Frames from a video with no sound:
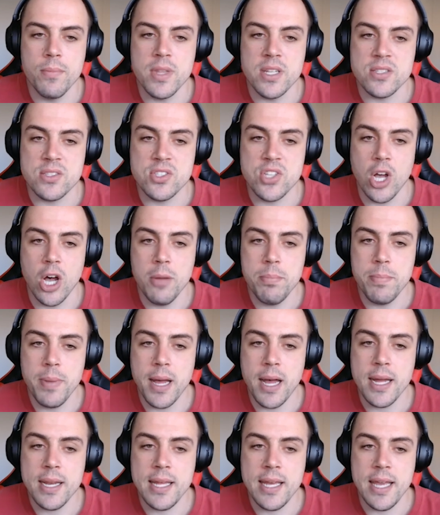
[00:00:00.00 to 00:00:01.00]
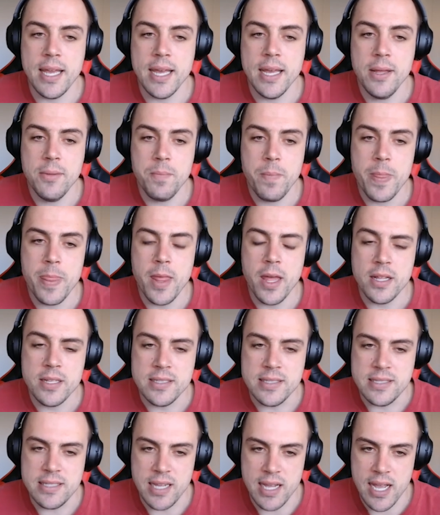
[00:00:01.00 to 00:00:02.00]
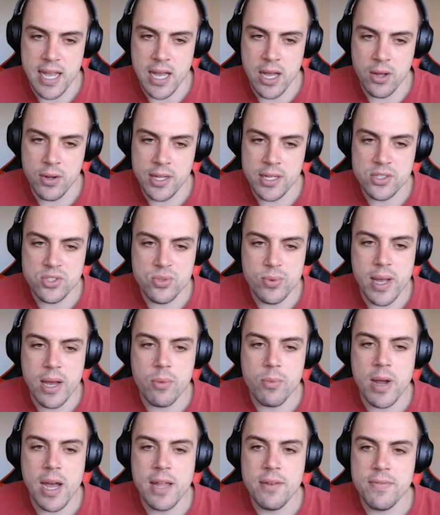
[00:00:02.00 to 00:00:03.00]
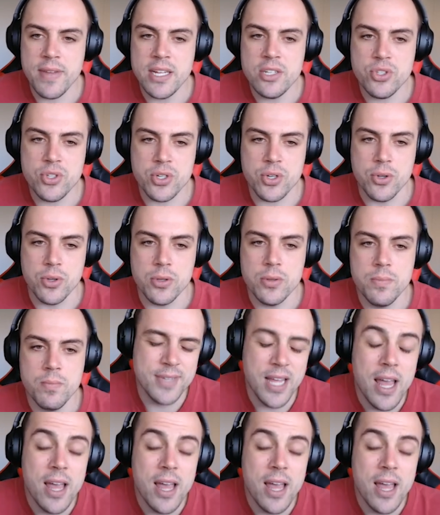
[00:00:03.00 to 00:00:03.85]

the top part here down into our right ventricle,